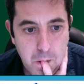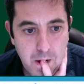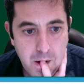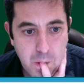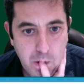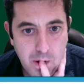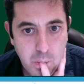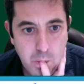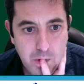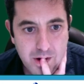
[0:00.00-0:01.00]
And what
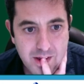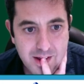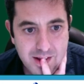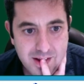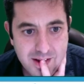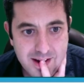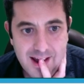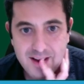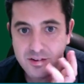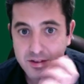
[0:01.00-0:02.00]
did they lead? The
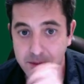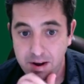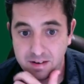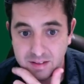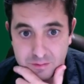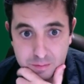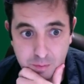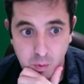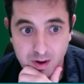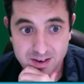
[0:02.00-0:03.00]
10. So they might have led from
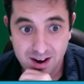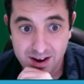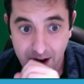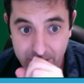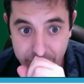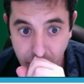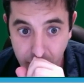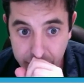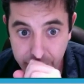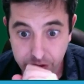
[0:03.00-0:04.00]
queen 10-9
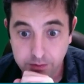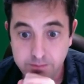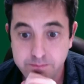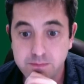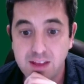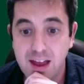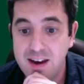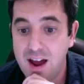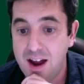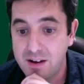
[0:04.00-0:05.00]
fourth,
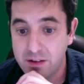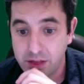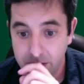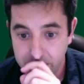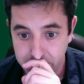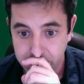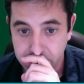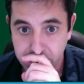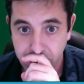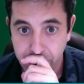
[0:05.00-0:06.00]
10-9
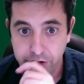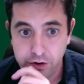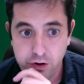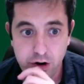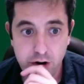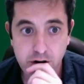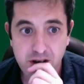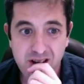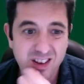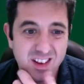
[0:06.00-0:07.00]
third.
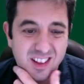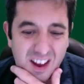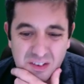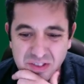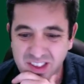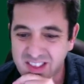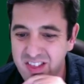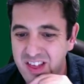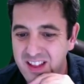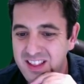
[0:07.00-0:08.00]
I don't think
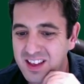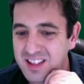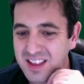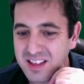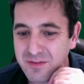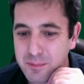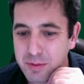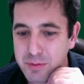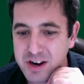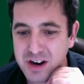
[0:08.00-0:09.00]
that Leah leads from
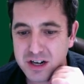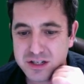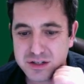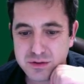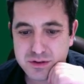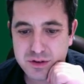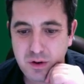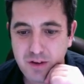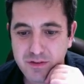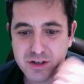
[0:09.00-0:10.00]
3-card suits so
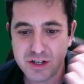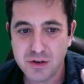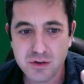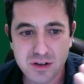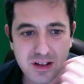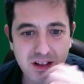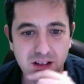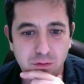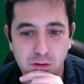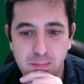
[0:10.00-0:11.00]
often. She usually
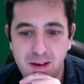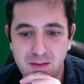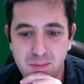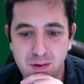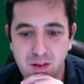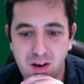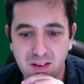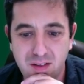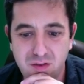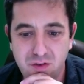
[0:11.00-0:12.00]
leads 4th best from her
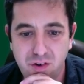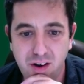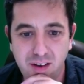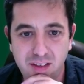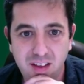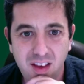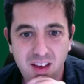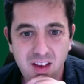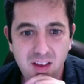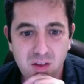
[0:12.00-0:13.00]
longest and strongest.
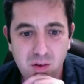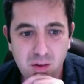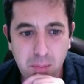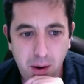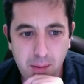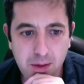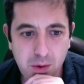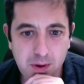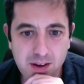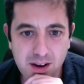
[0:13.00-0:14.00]
So it's probably
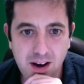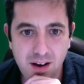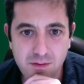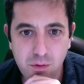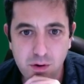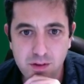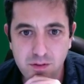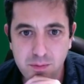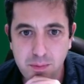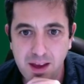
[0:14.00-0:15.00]
queen 10-9 fourth of
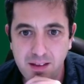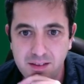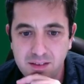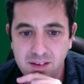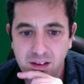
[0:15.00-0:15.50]
spades.